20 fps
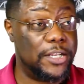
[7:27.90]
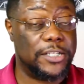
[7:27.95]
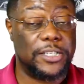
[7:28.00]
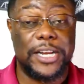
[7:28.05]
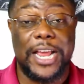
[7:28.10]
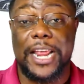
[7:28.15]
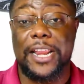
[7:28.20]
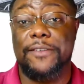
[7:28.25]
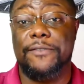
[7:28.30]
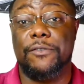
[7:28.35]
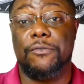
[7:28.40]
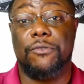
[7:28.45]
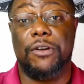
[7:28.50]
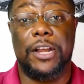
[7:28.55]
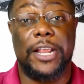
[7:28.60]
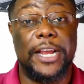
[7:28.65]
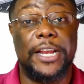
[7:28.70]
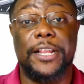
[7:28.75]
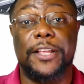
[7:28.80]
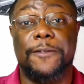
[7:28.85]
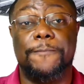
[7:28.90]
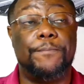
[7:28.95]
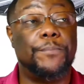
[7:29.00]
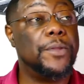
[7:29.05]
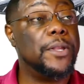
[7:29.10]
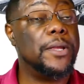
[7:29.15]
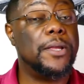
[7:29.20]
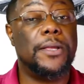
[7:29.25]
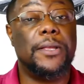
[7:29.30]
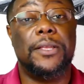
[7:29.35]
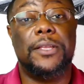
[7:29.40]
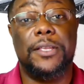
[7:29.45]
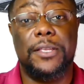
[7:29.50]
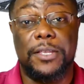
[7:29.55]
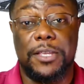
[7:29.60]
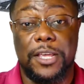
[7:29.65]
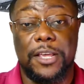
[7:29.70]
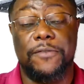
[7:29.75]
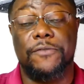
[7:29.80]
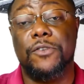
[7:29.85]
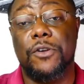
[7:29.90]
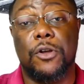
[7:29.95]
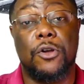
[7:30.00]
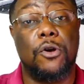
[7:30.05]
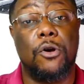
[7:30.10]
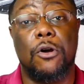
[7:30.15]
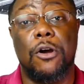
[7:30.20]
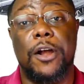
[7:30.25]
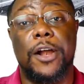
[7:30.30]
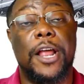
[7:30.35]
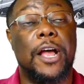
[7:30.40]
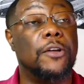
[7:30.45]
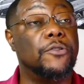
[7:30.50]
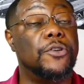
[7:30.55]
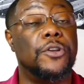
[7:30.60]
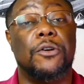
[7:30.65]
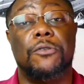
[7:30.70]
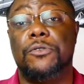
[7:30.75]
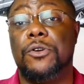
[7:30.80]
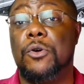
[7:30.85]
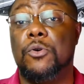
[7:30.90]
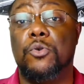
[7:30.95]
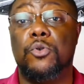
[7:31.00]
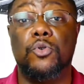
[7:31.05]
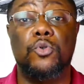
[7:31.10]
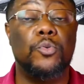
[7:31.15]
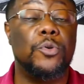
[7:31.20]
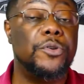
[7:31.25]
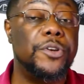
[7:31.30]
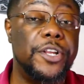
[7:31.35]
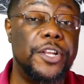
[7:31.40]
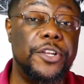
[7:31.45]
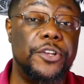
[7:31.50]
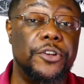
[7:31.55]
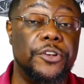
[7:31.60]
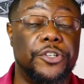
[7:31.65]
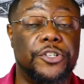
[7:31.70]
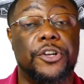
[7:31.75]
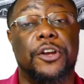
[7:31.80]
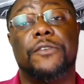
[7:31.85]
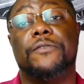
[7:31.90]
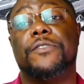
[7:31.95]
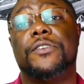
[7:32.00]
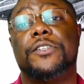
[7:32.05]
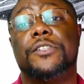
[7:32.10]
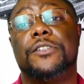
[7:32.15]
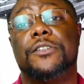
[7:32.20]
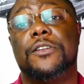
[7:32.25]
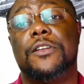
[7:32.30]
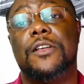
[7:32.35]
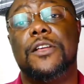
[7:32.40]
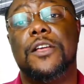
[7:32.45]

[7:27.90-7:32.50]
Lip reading: not even related, give your card out. You don't know who will need your service.